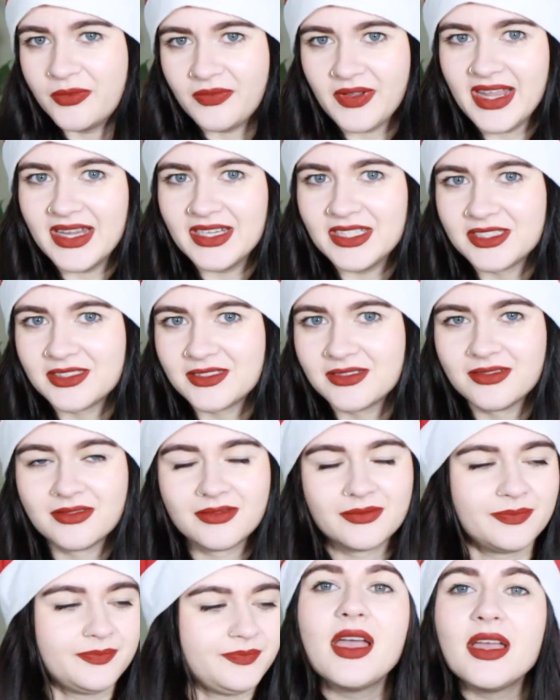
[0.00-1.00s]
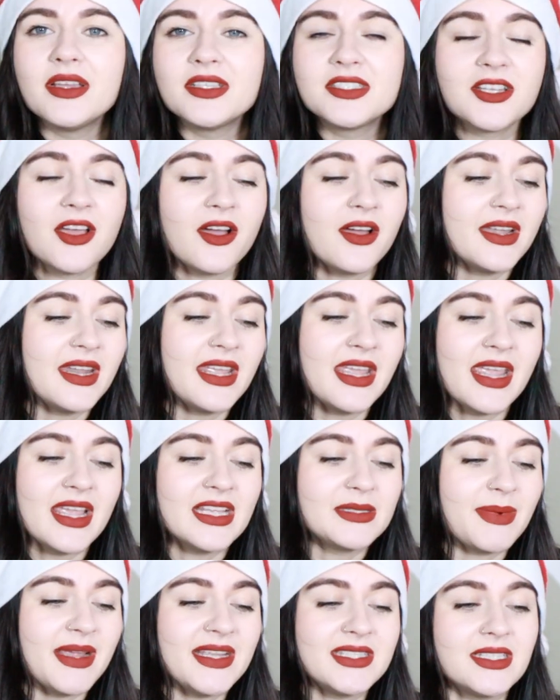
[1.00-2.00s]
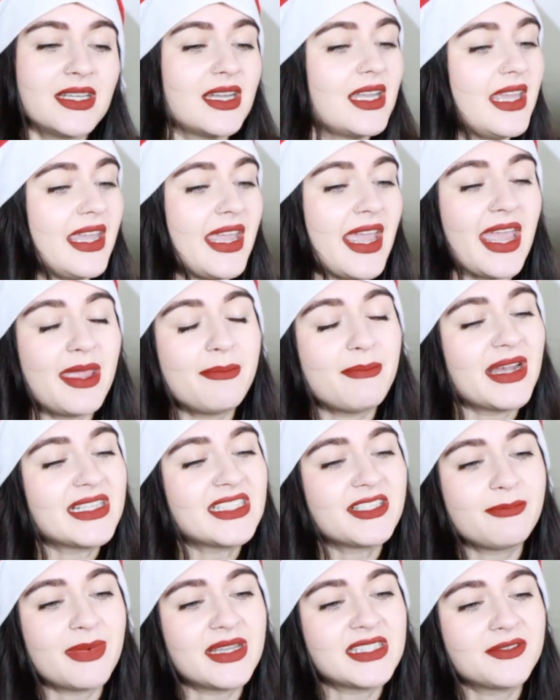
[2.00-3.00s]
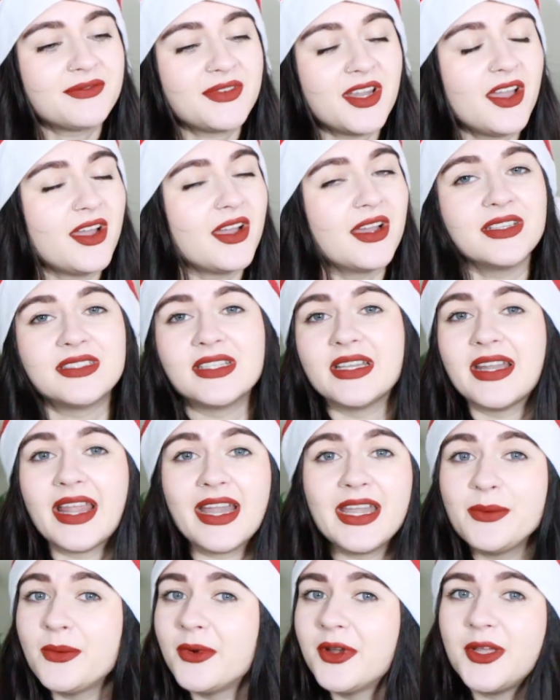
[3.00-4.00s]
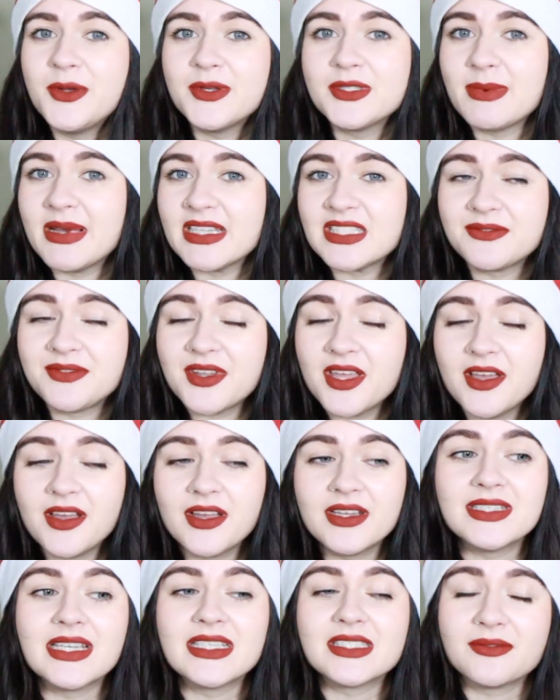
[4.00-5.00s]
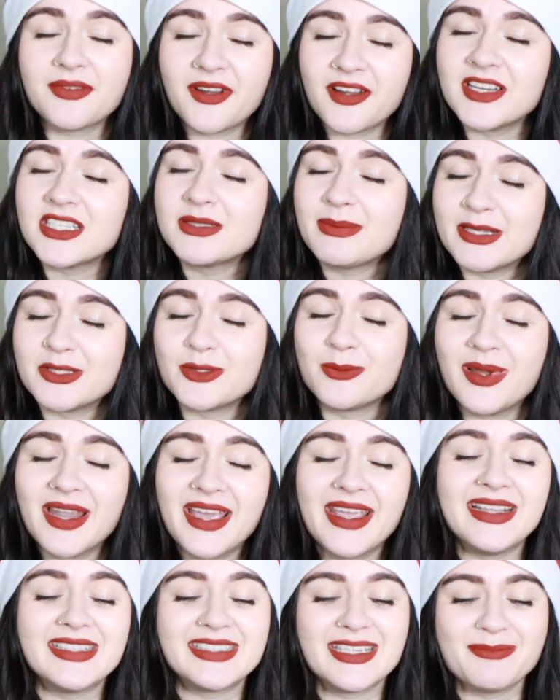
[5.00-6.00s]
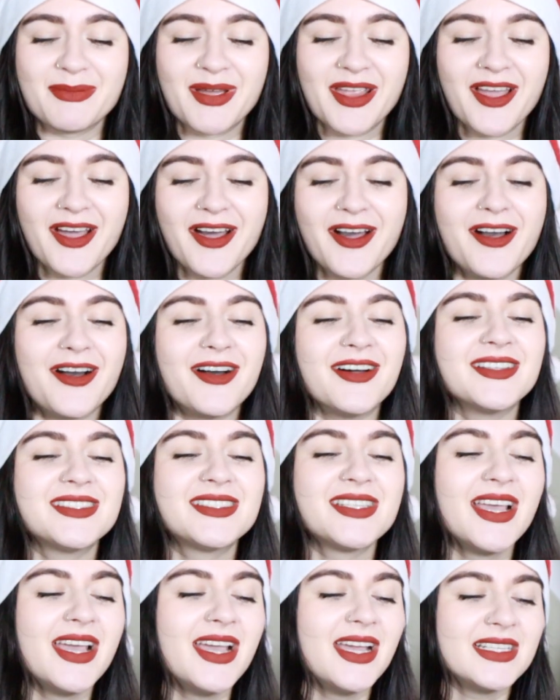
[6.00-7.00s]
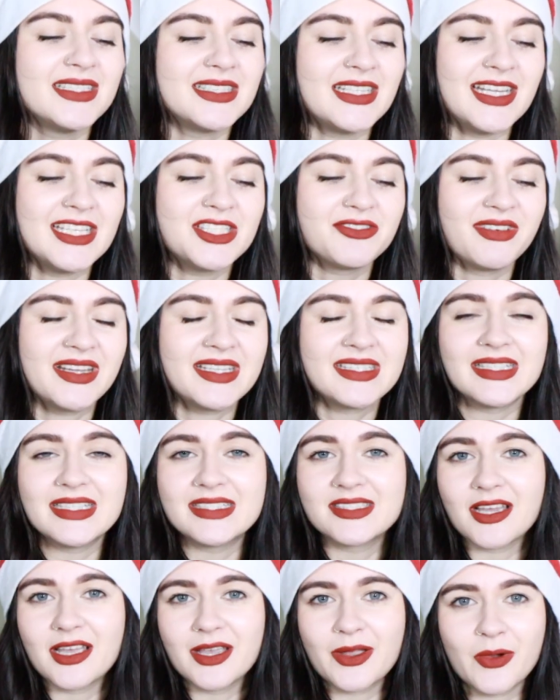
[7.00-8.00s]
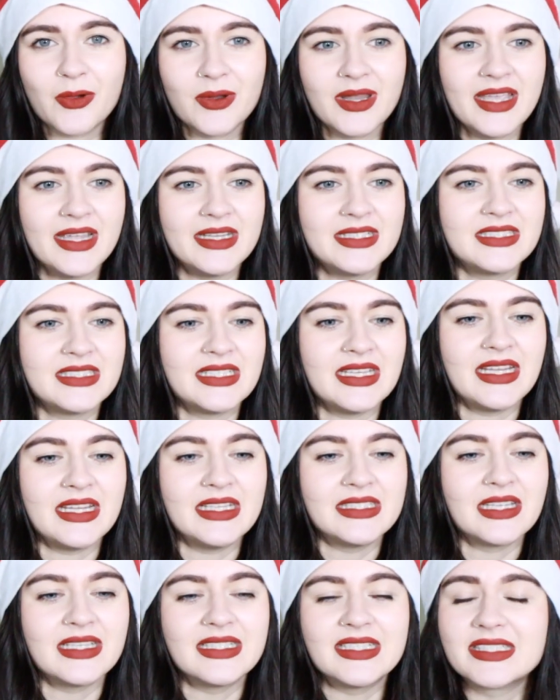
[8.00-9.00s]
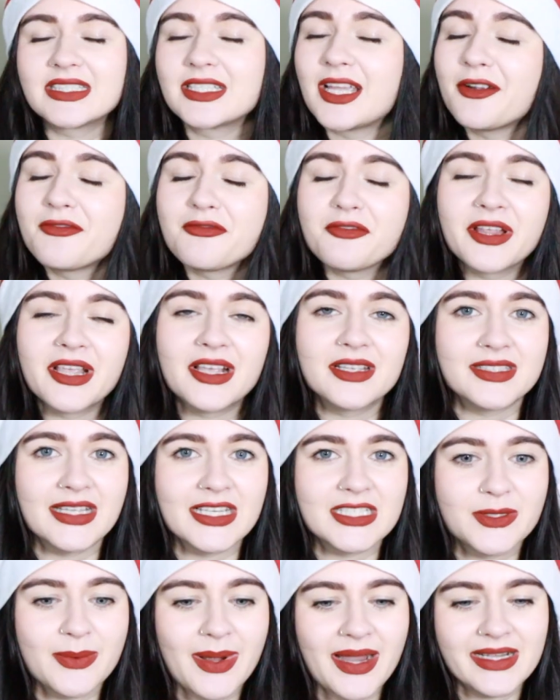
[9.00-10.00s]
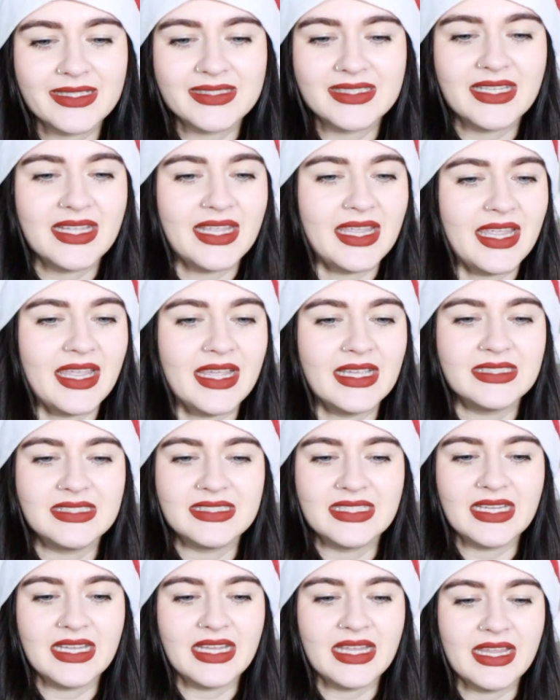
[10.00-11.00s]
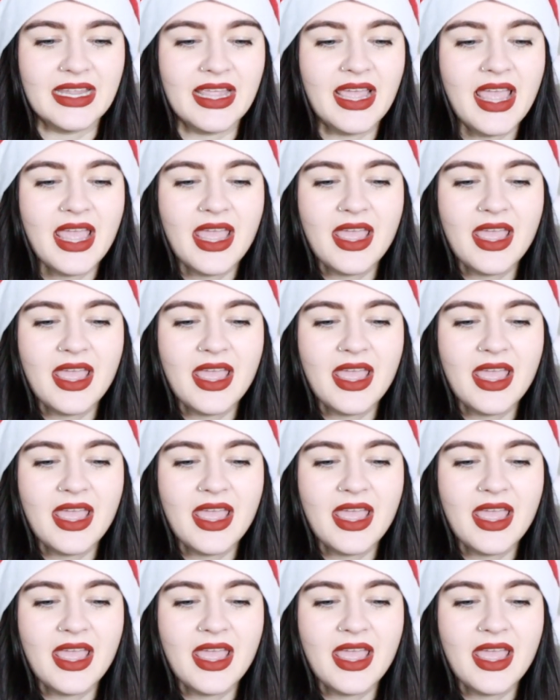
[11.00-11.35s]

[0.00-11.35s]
fish. Shani is basically a massive nerd, and anyone who is a massive nerd has a very special place in my heart. She's recently started college, she's discovering her sexuality, she